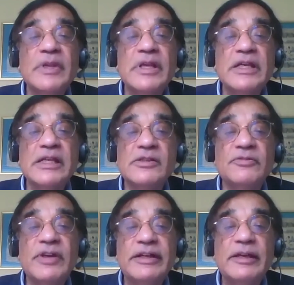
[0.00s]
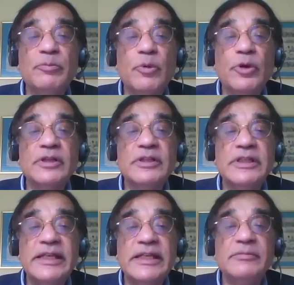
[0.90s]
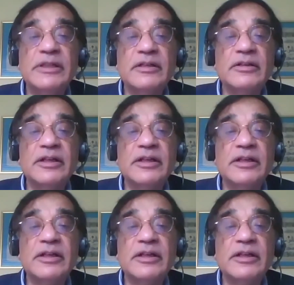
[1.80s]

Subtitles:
is a very important theme in the